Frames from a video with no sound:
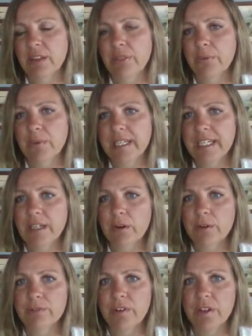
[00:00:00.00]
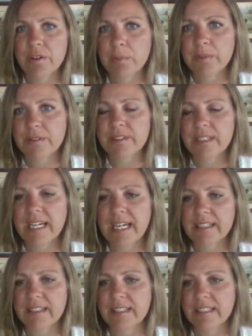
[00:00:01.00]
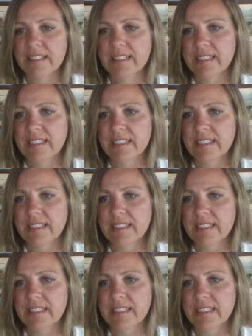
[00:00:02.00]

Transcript: three are vulnerable at a